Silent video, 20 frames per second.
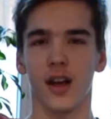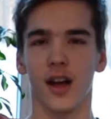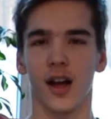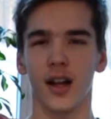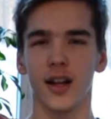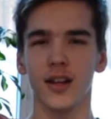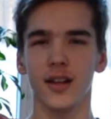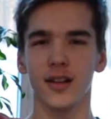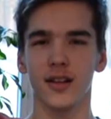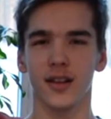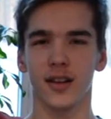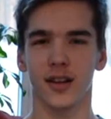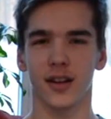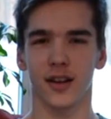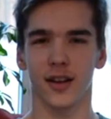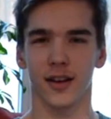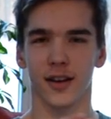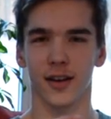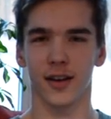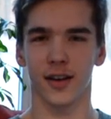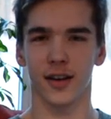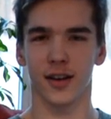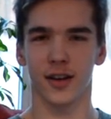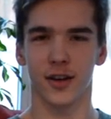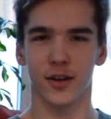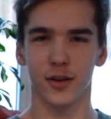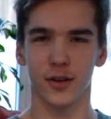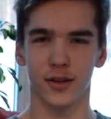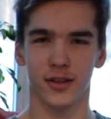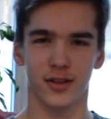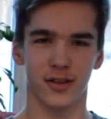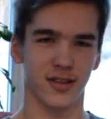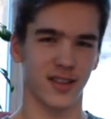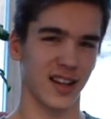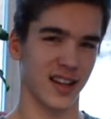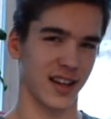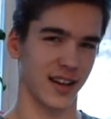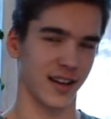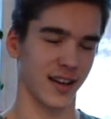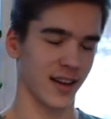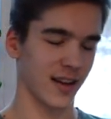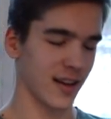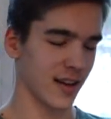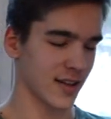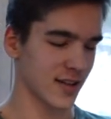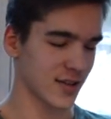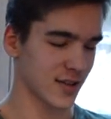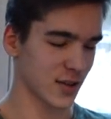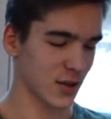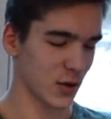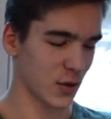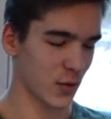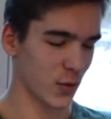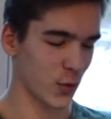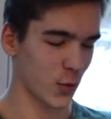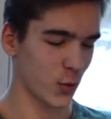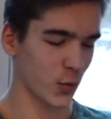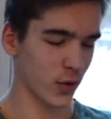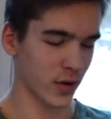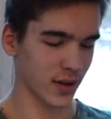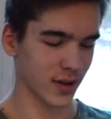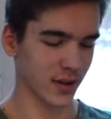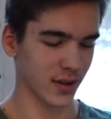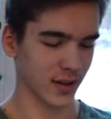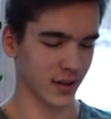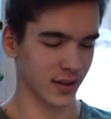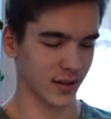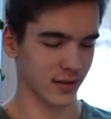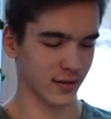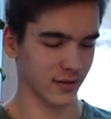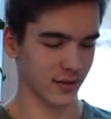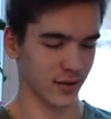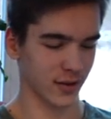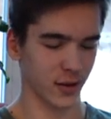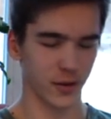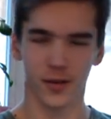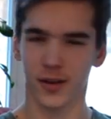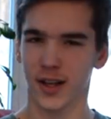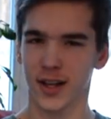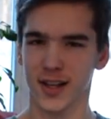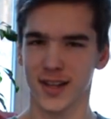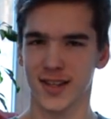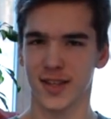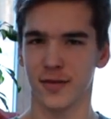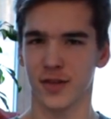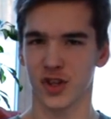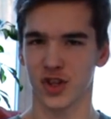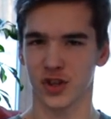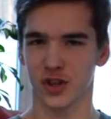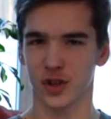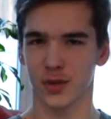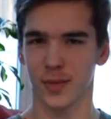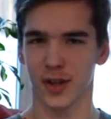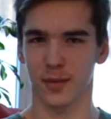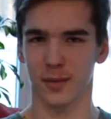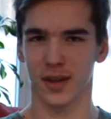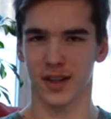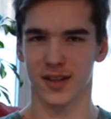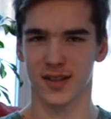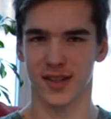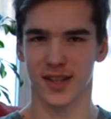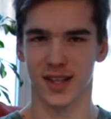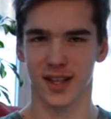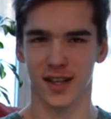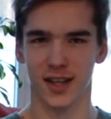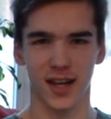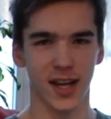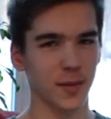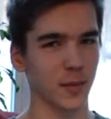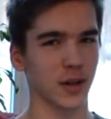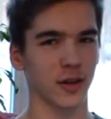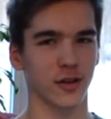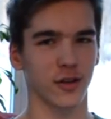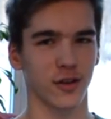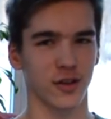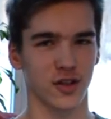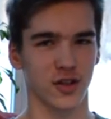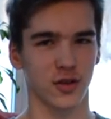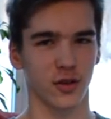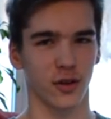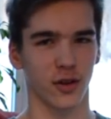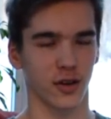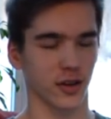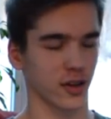little cool thing. So when the Galaxy version 2 Megaminx came into the store,